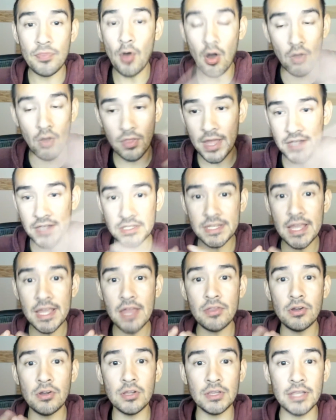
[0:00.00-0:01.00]
All that
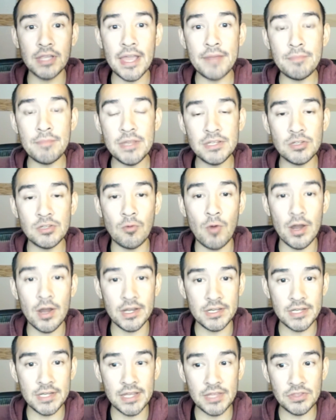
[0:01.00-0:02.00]
together led me to
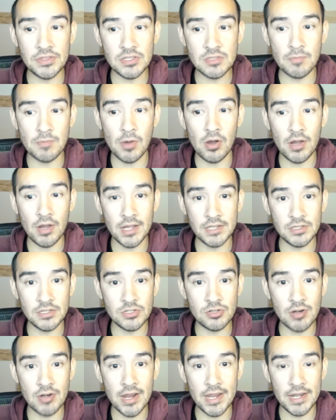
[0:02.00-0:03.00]
wanting to get this ball and to
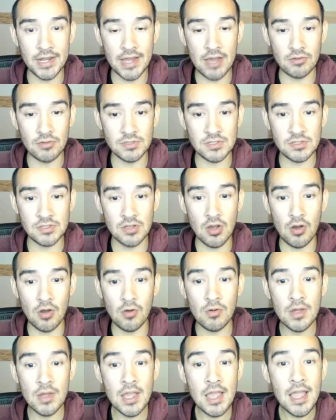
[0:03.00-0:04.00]
try it out.
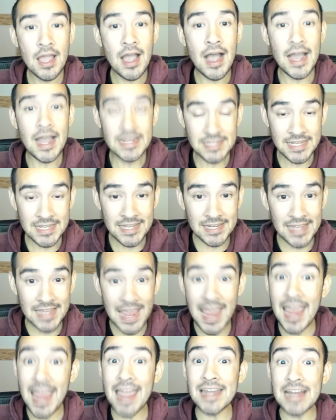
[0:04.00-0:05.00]
So I did,
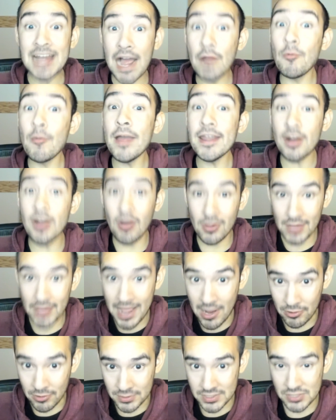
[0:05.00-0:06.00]
and I went all
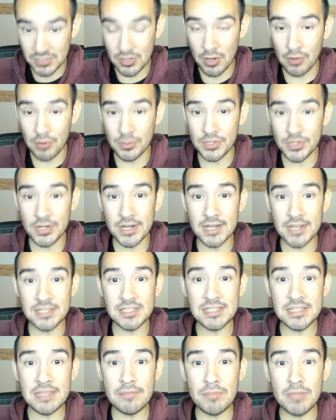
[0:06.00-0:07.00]
out. So you're going to
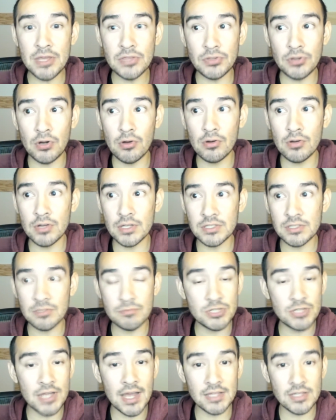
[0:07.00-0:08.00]
see me throw
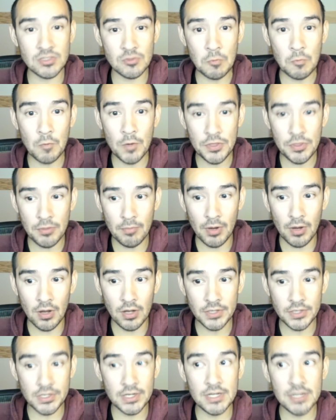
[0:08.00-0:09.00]
some shots with the
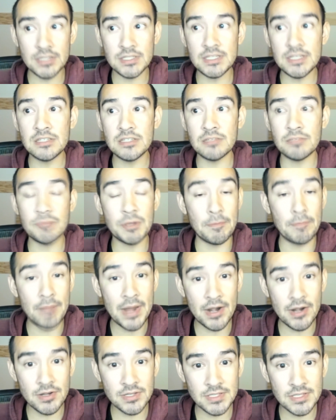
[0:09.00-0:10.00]
ball. You're going to see some
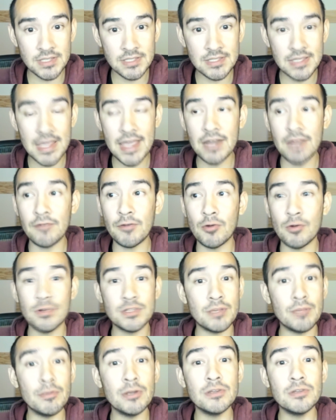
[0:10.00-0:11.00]
comparisons, and of
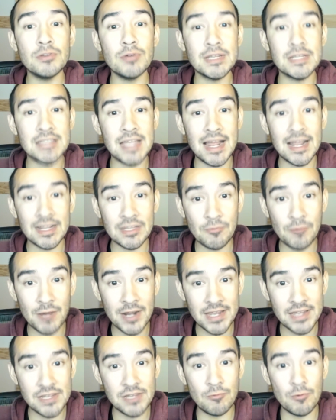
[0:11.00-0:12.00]
course, I'm going to do exactly what
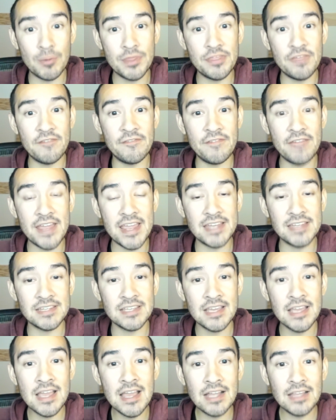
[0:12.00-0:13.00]
I did with the Fate
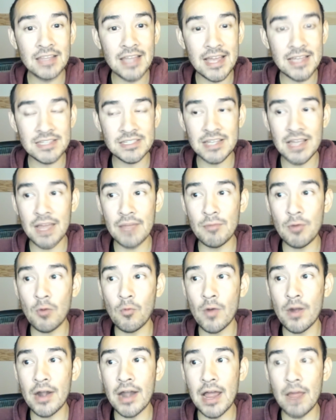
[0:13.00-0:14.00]
last time,
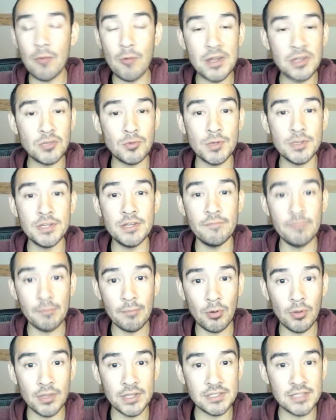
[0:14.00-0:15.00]
where I went to a
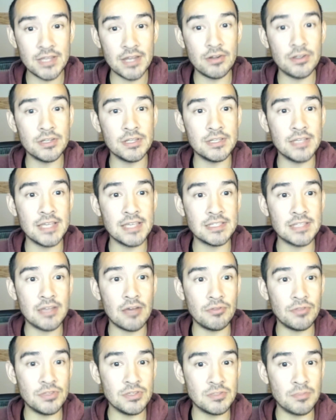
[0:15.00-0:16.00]
different bowling center to test
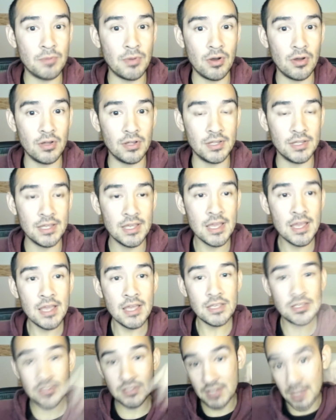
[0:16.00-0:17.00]
out this ball.
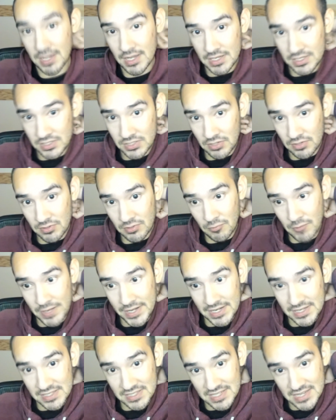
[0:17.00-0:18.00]
So we
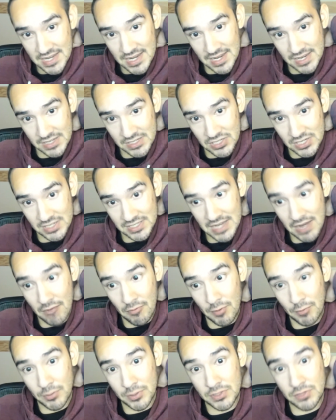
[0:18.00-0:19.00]
can see just how
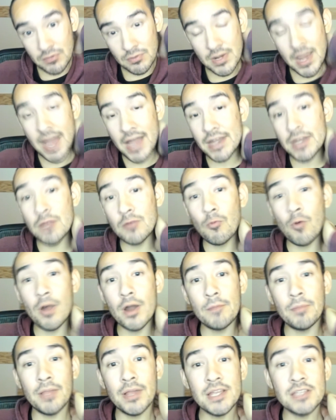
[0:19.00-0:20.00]
we would do, not in
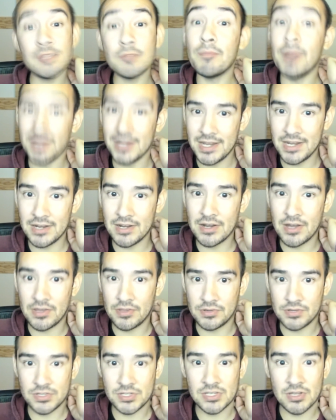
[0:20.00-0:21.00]
one place, but in
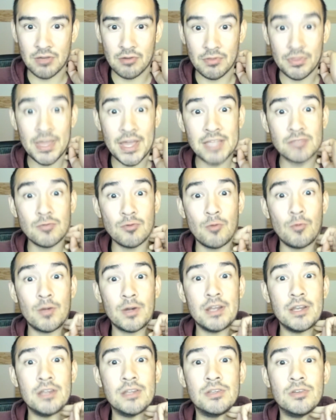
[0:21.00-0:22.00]
another. So that's what
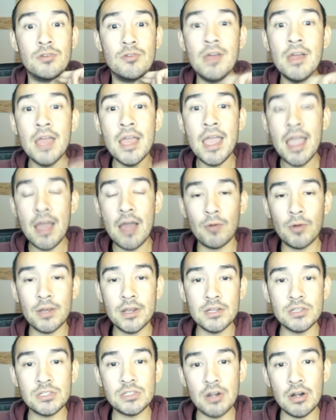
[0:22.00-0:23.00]
we're going to do, and we're
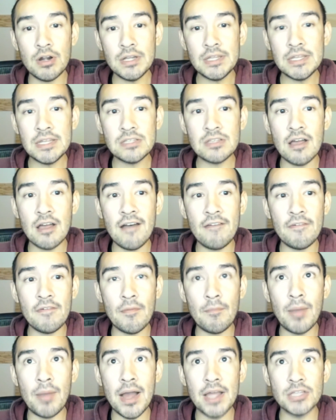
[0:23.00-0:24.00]
going to start things
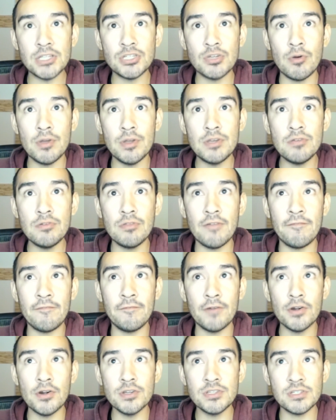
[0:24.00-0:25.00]
off by showing the
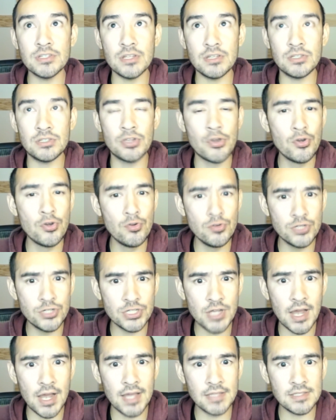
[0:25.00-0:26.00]
first 2
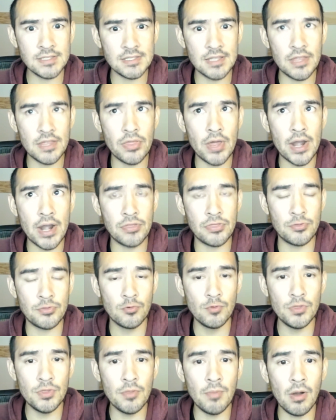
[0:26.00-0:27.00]
shots that I
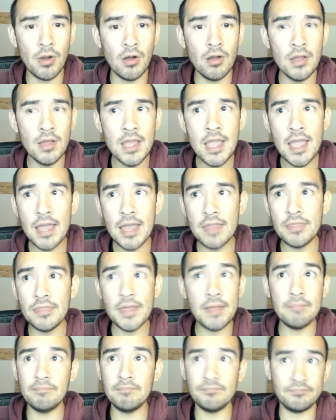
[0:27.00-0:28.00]
threw with the ball, and
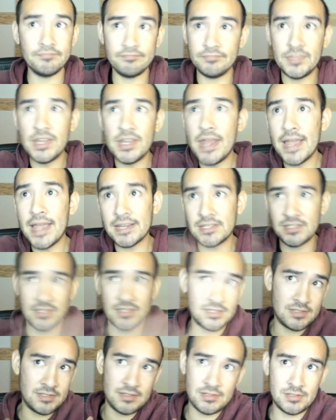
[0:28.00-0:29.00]
then the
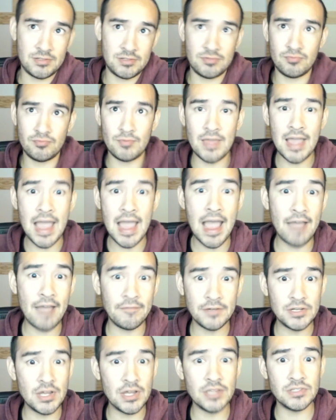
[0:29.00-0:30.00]
next
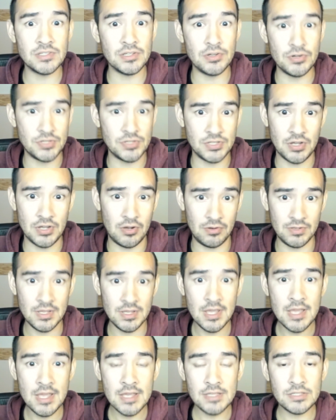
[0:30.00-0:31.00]
half a dozen or so.
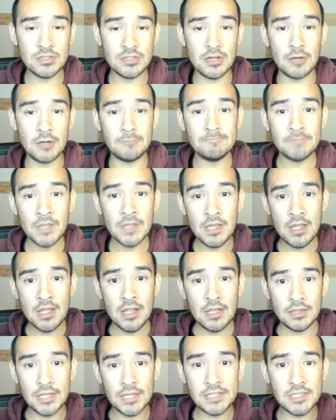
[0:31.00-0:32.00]
So
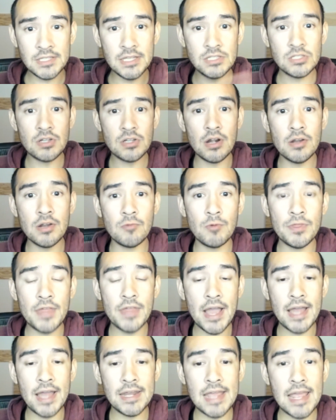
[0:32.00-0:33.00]
let's get started with
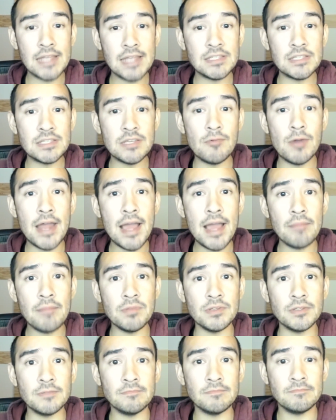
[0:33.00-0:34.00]
that and see what
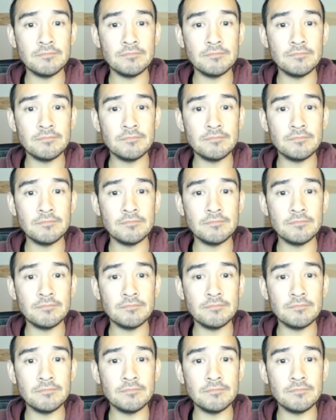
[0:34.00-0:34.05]
happened.